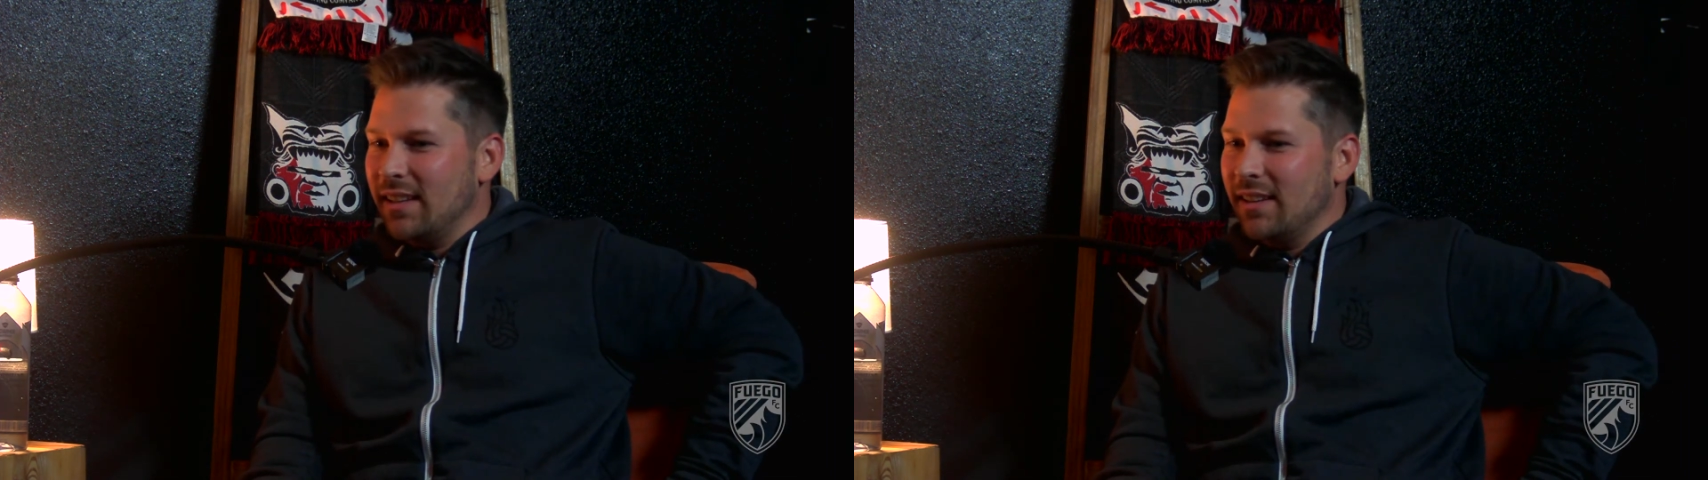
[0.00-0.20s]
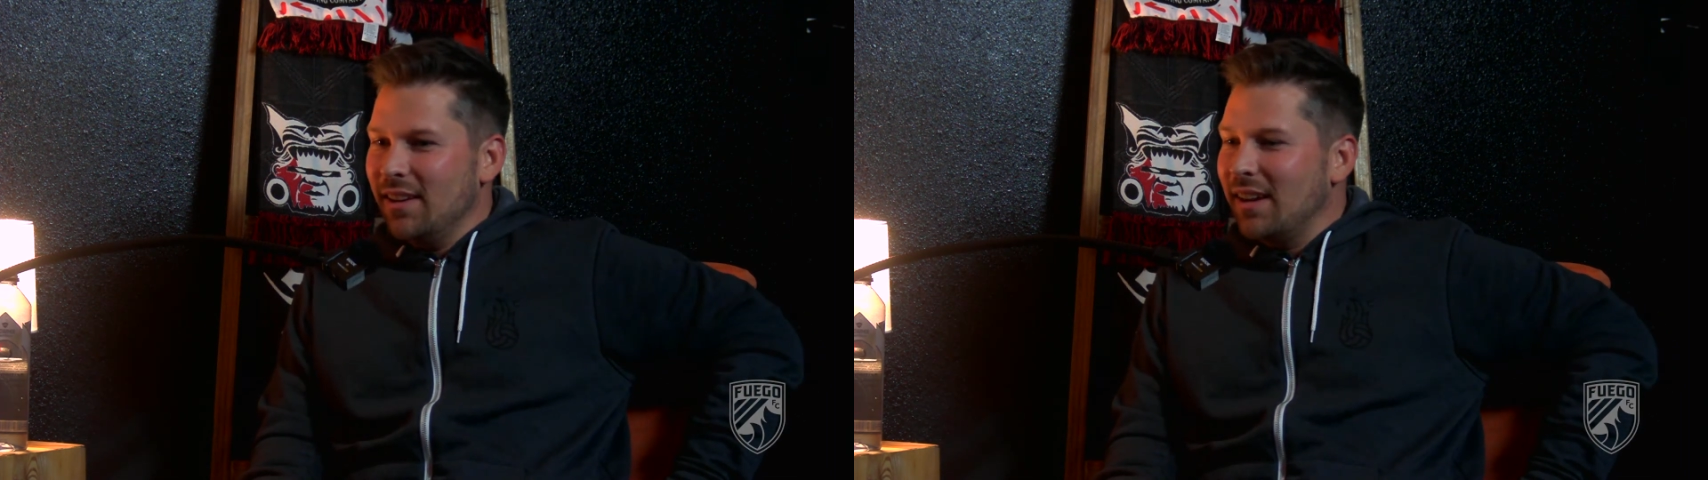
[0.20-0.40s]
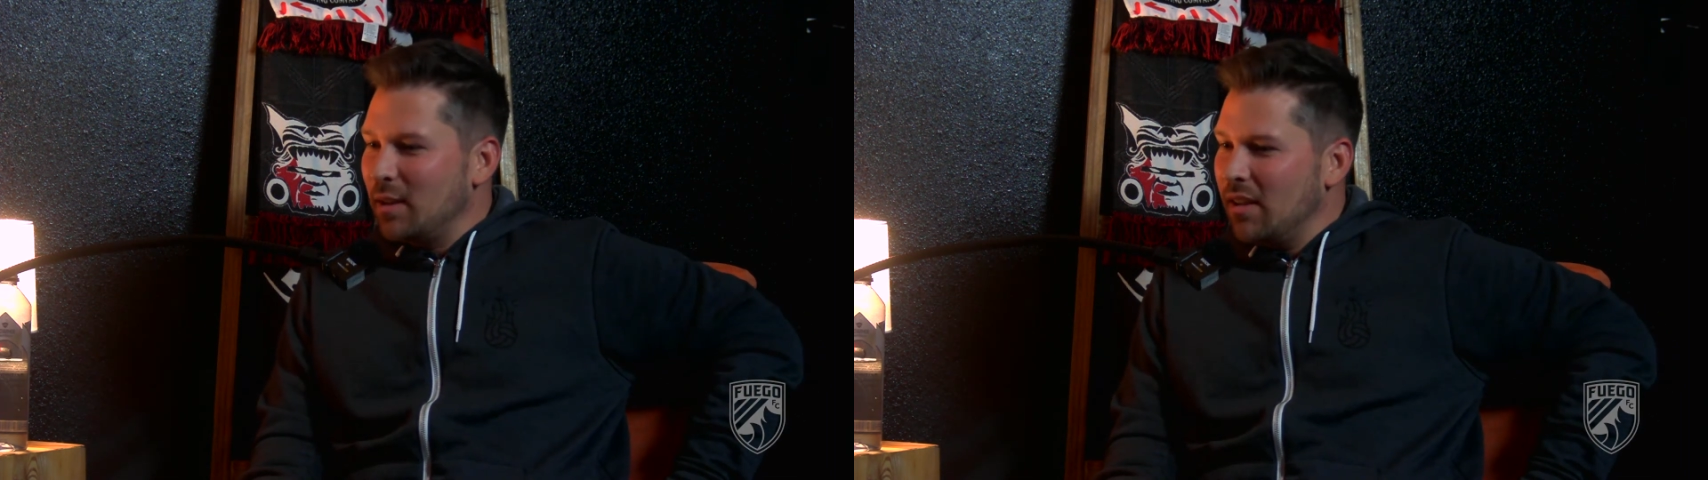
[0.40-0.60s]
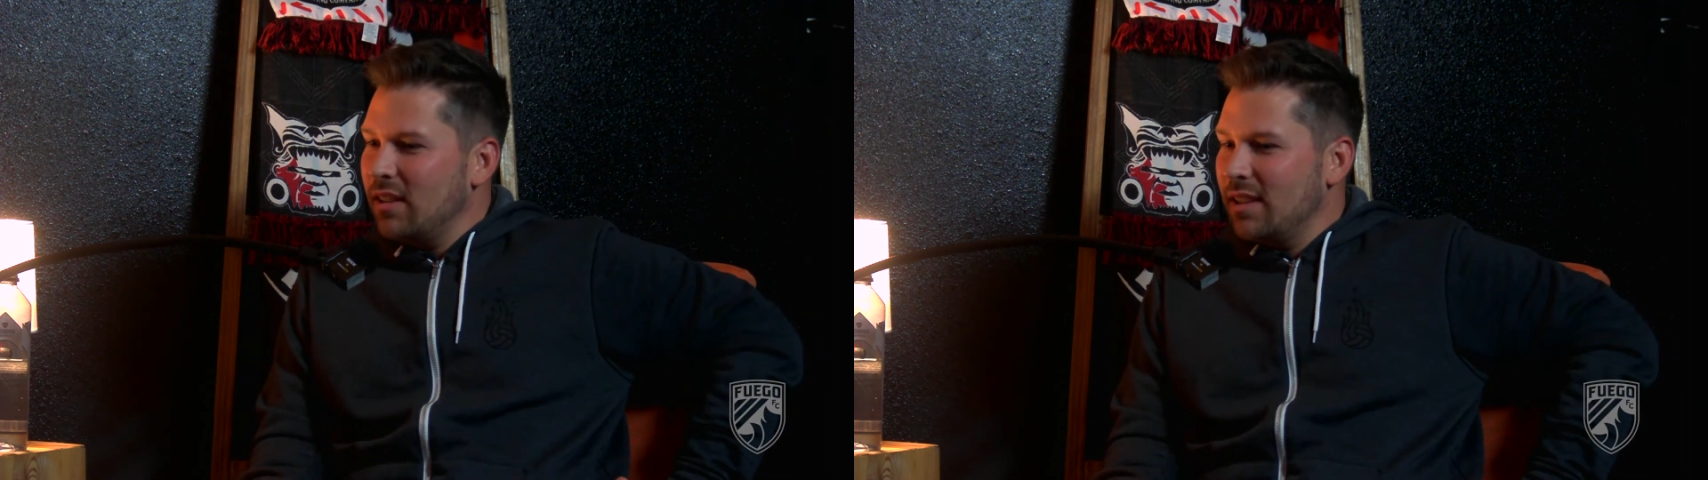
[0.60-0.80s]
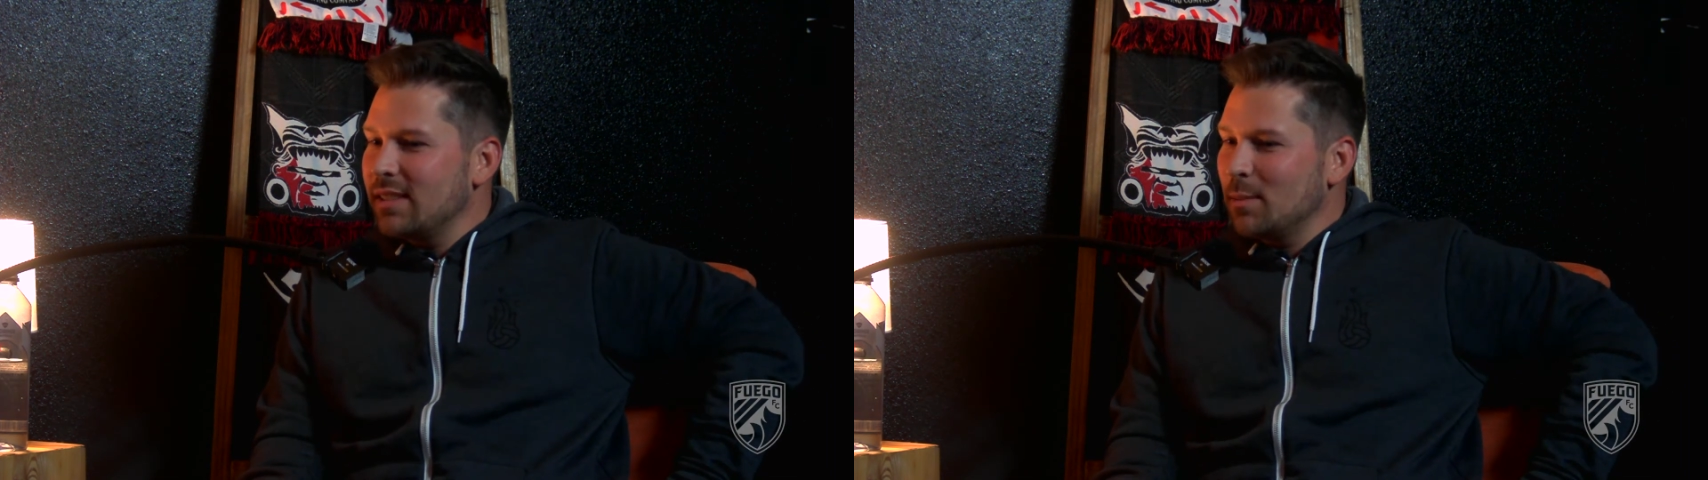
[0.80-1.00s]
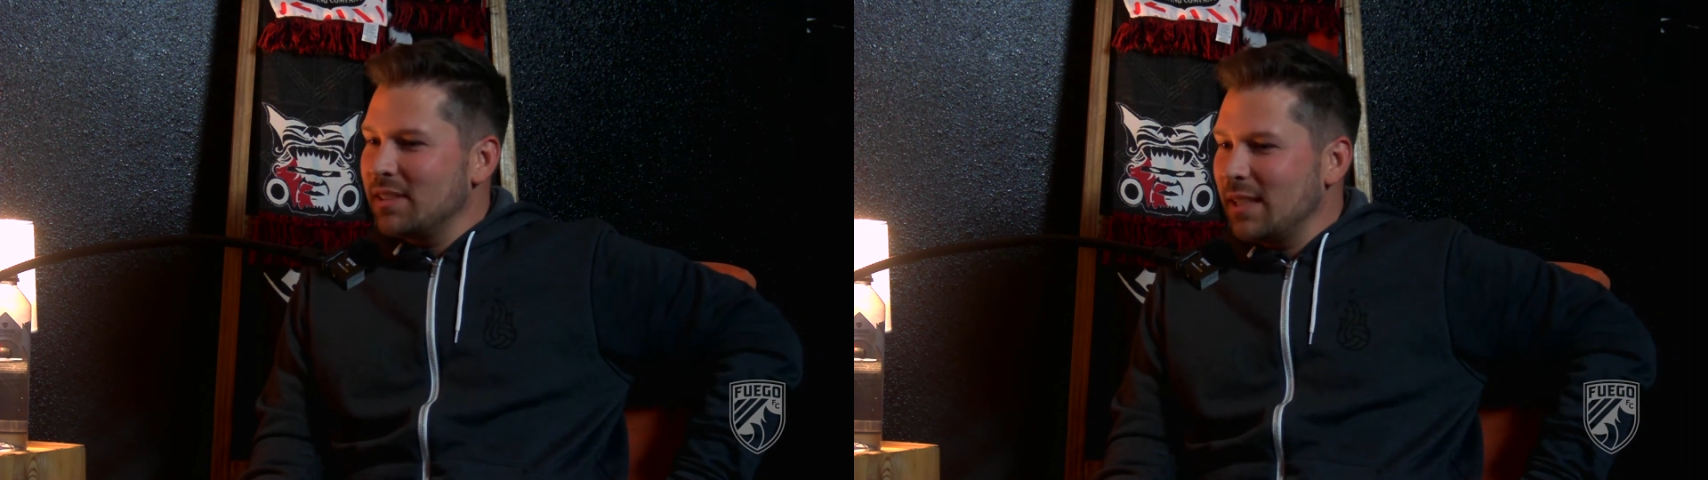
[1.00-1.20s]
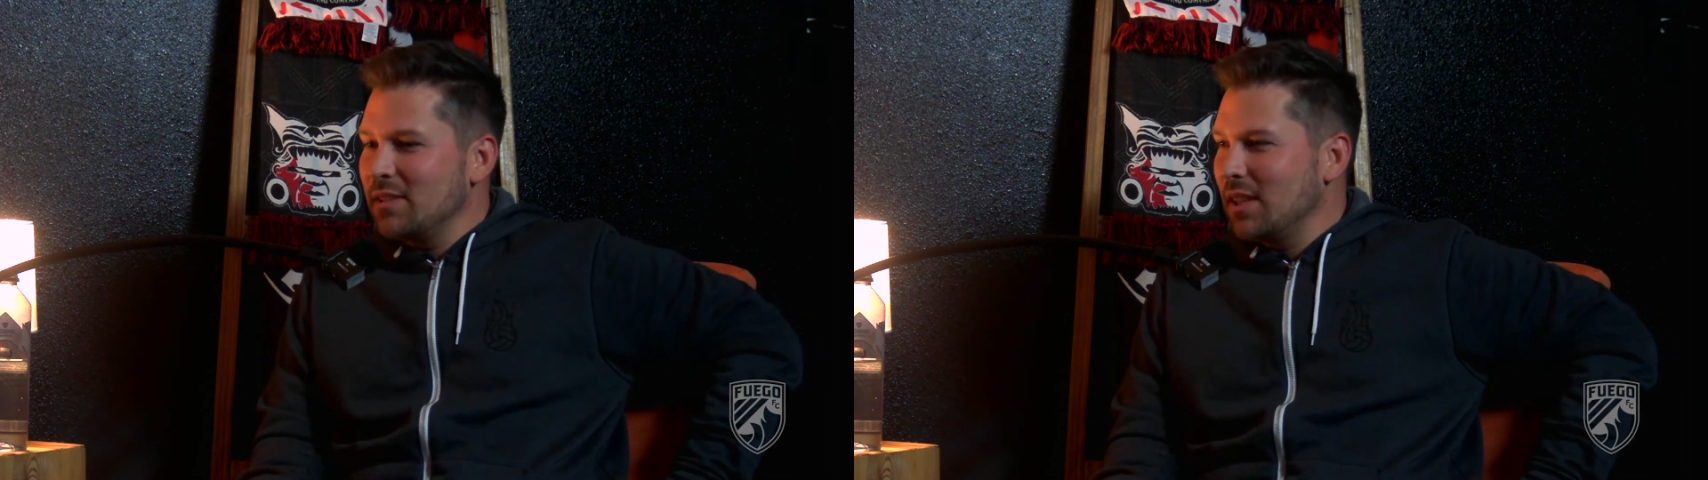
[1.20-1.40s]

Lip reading: oh, I'll get a Subway sandwich.